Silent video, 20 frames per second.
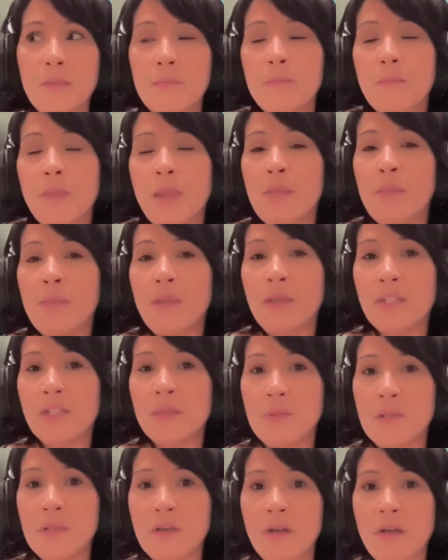Maybe it's
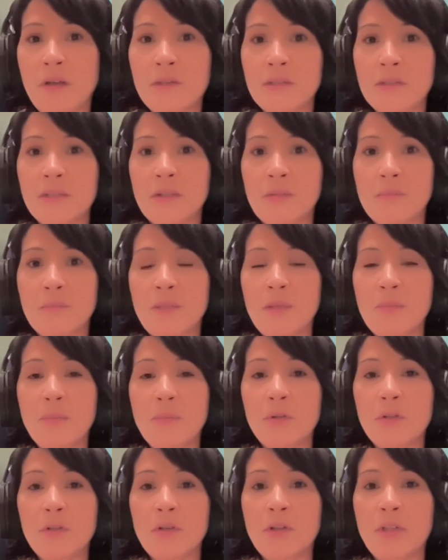because some
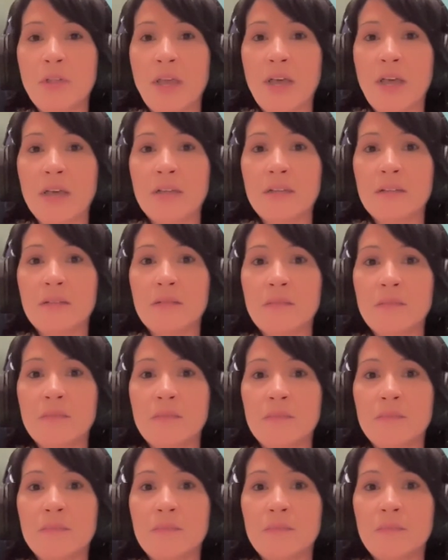people look at
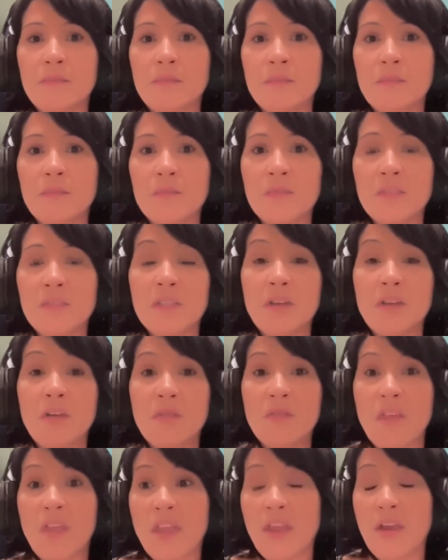
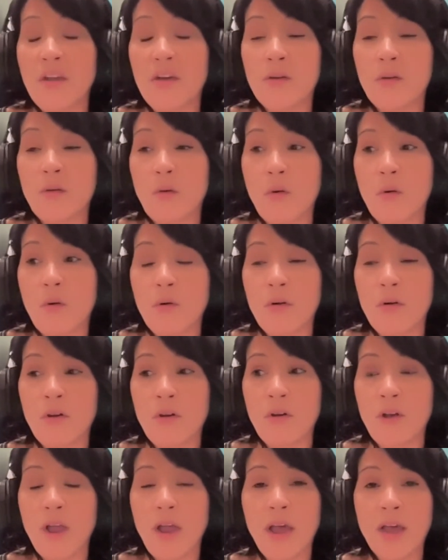self-care
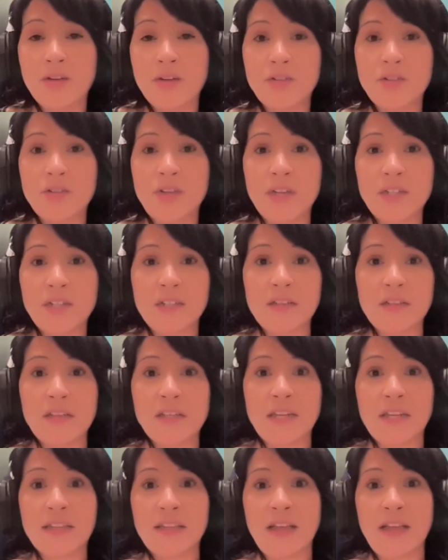or exercise and
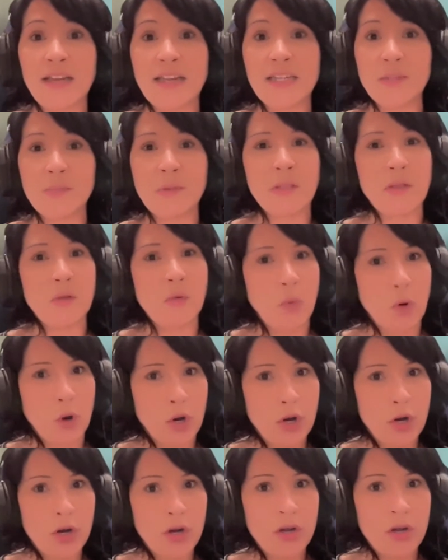things like that as being
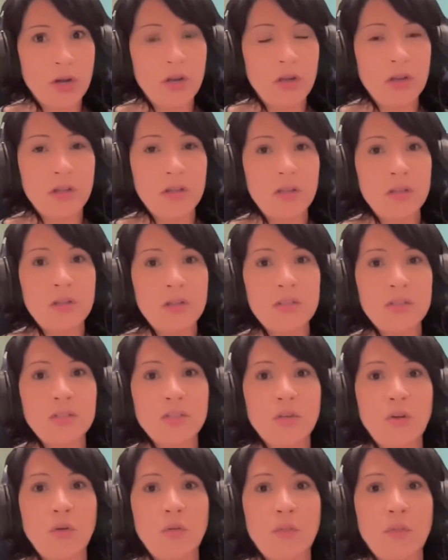work.
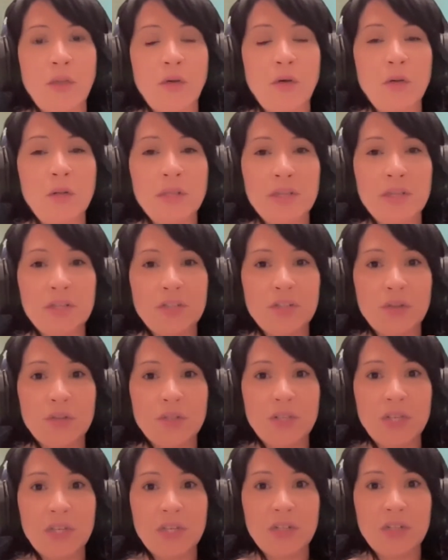So they only
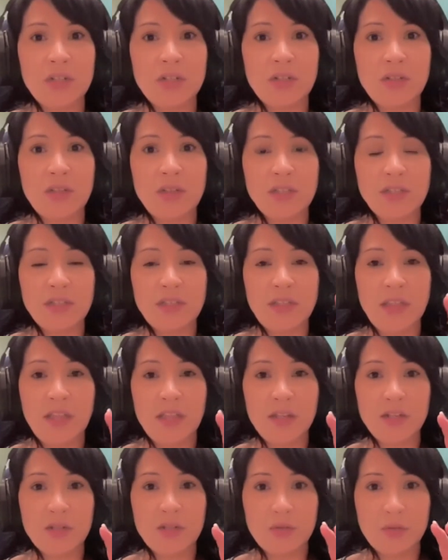associate it to things that they
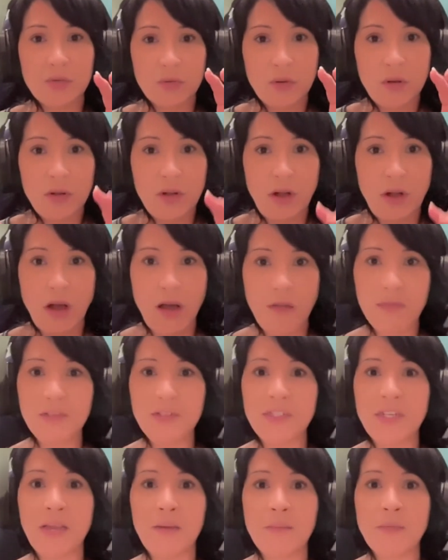can do on the
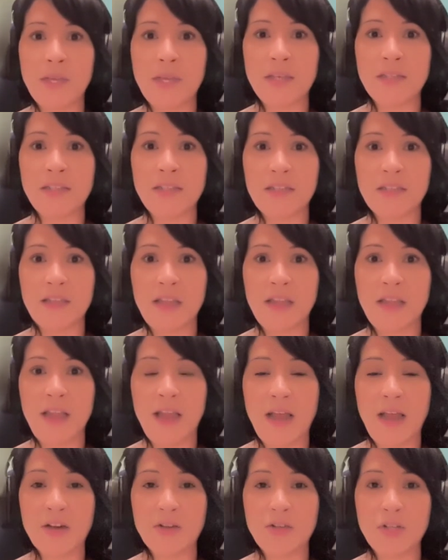same days that
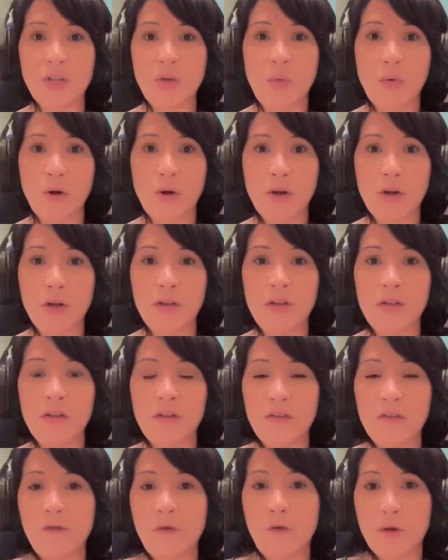they actually work
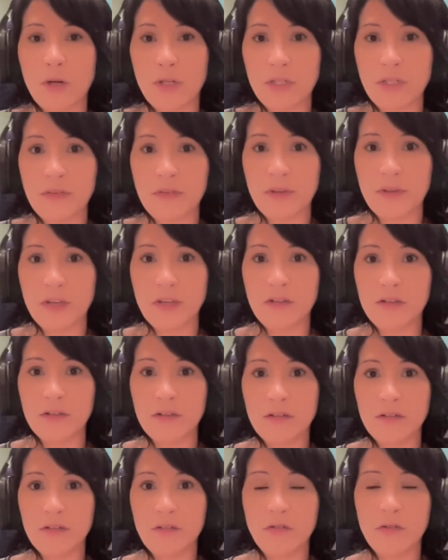for a living
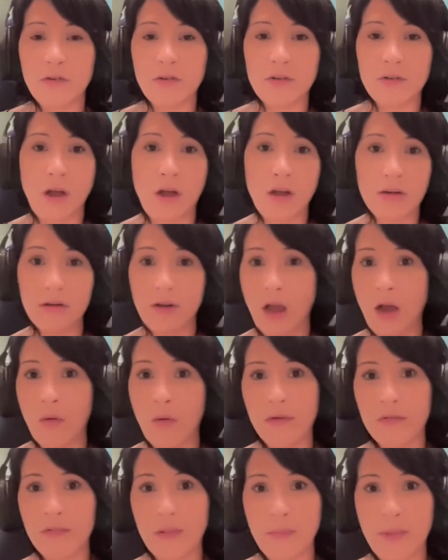or
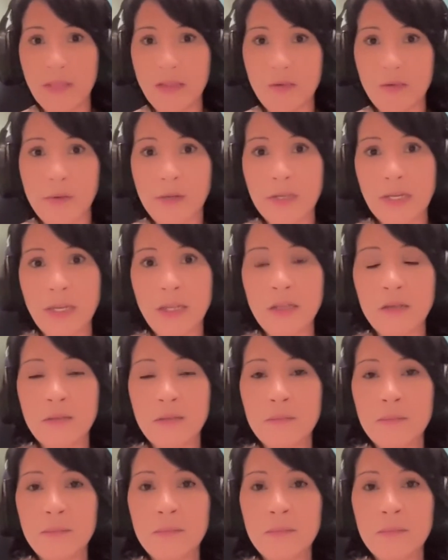however they make their money.